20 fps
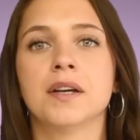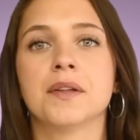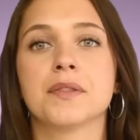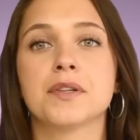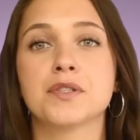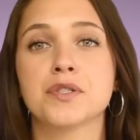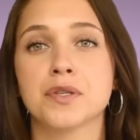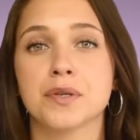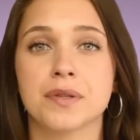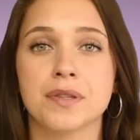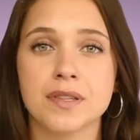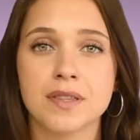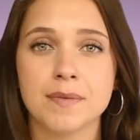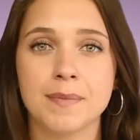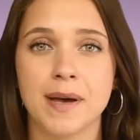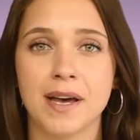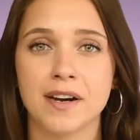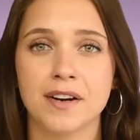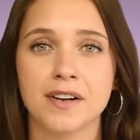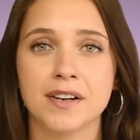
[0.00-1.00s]
The truth of the
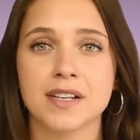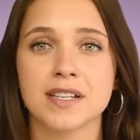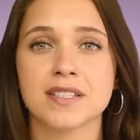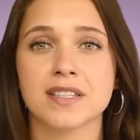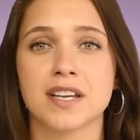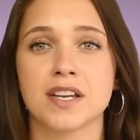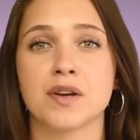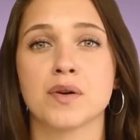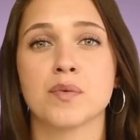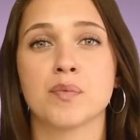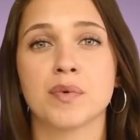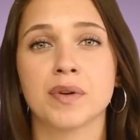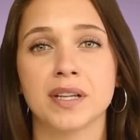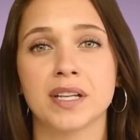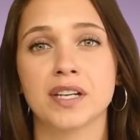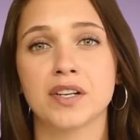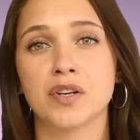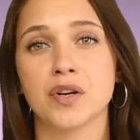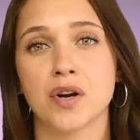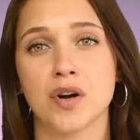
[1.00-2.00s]
matter is that you're really
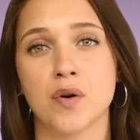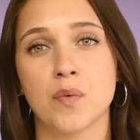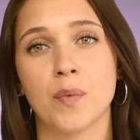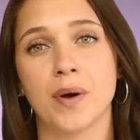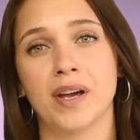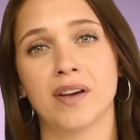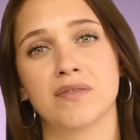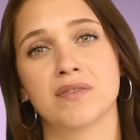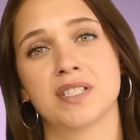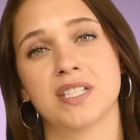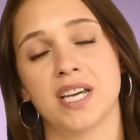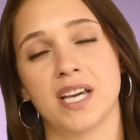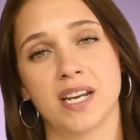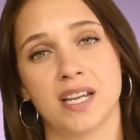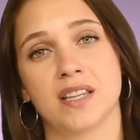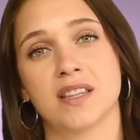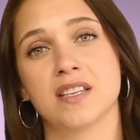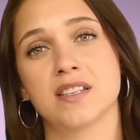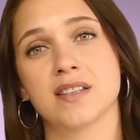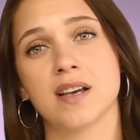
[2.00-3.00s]
in your own way of
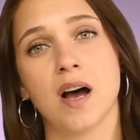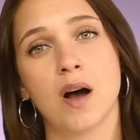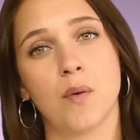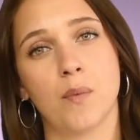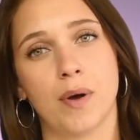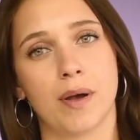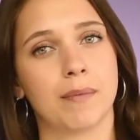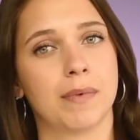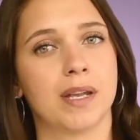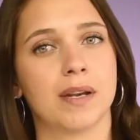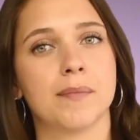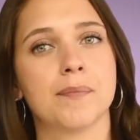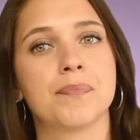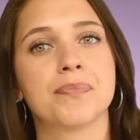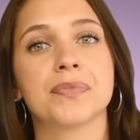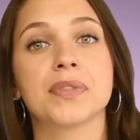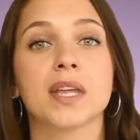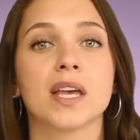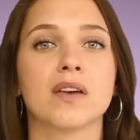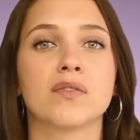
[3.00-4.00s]
dating these hot women.
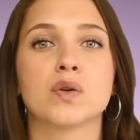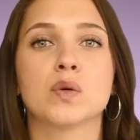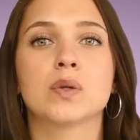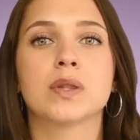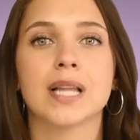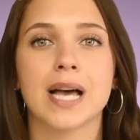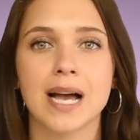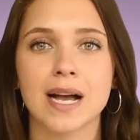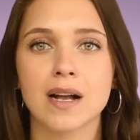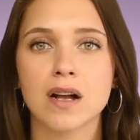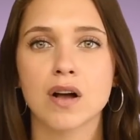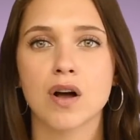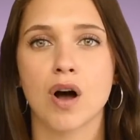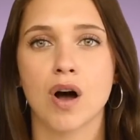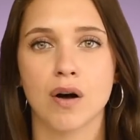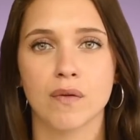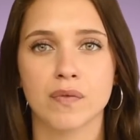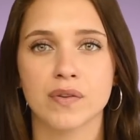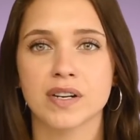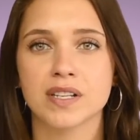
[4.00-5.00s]
If you lack
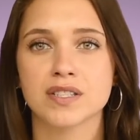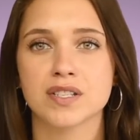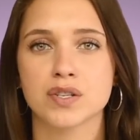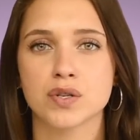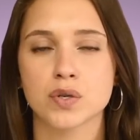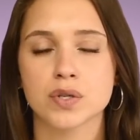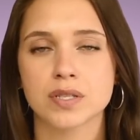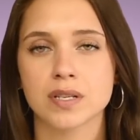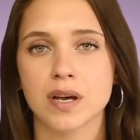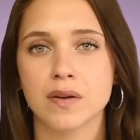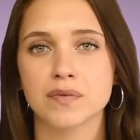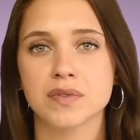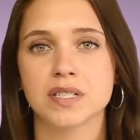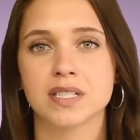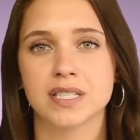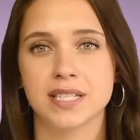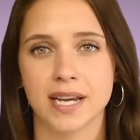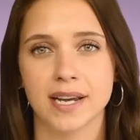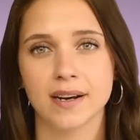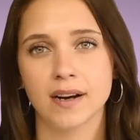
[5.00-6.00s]
confidence in yourself to
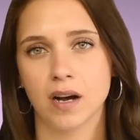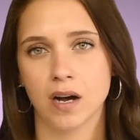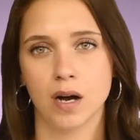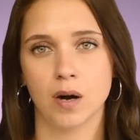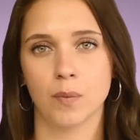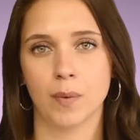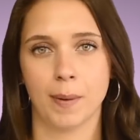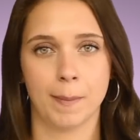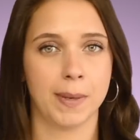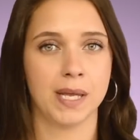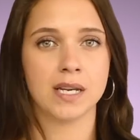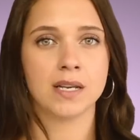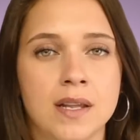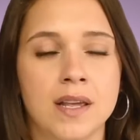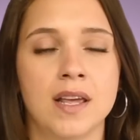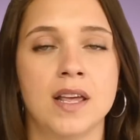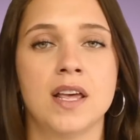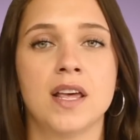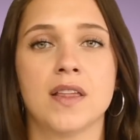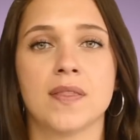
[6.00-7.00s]
date hot women,
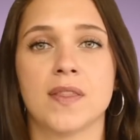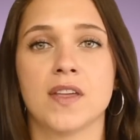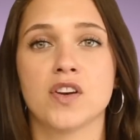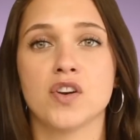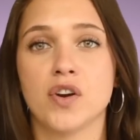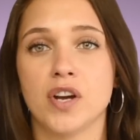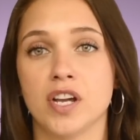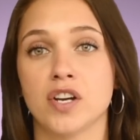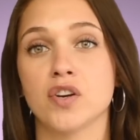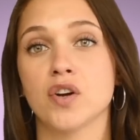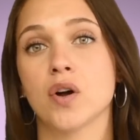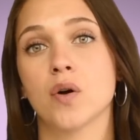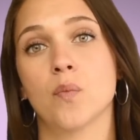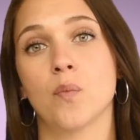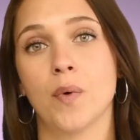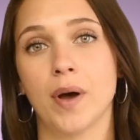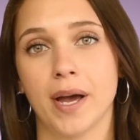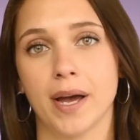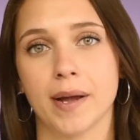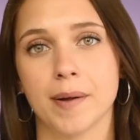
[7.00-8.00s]
then you're in your own
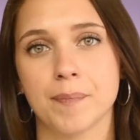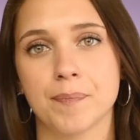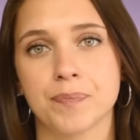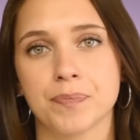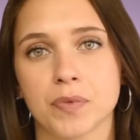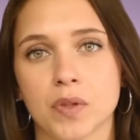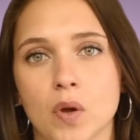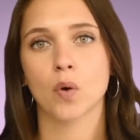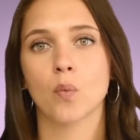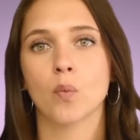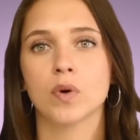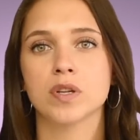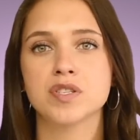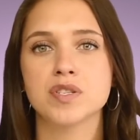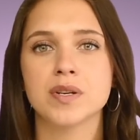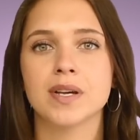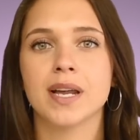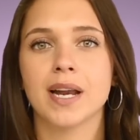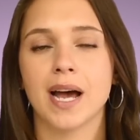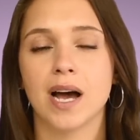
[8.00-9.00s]
way. Once
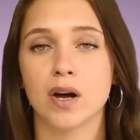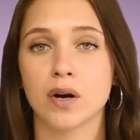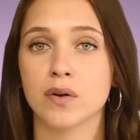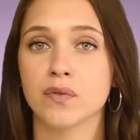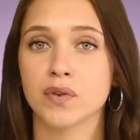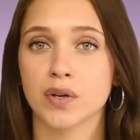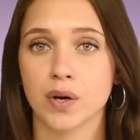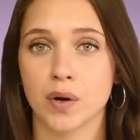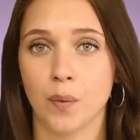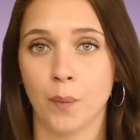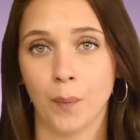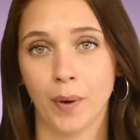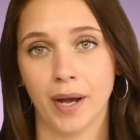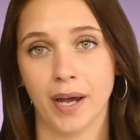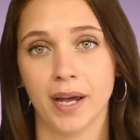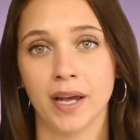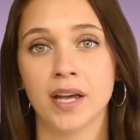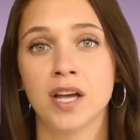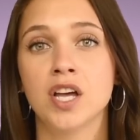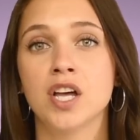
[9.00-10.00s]
you get out of your own
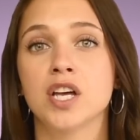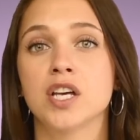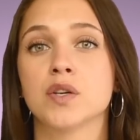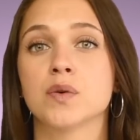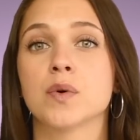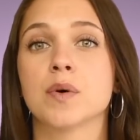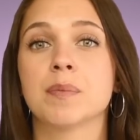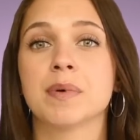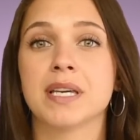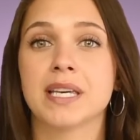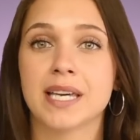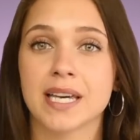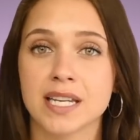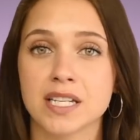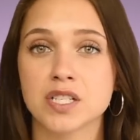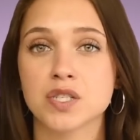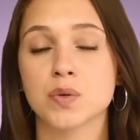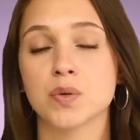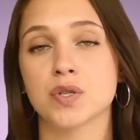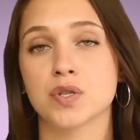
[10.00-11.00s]
way, you will
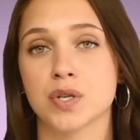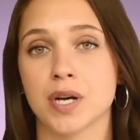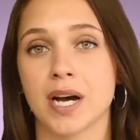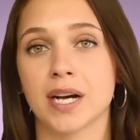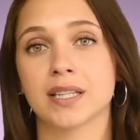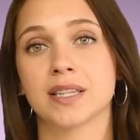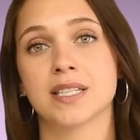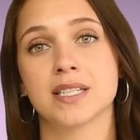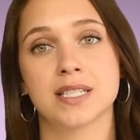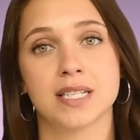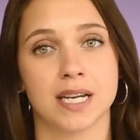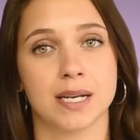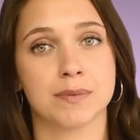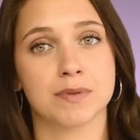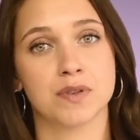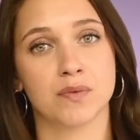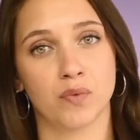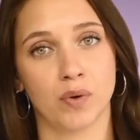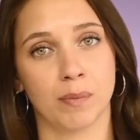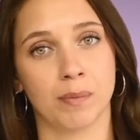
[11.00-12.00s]
begin to attract these types
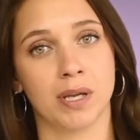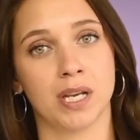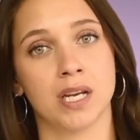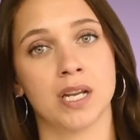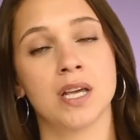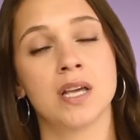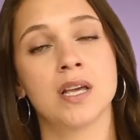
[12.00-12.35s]
of women,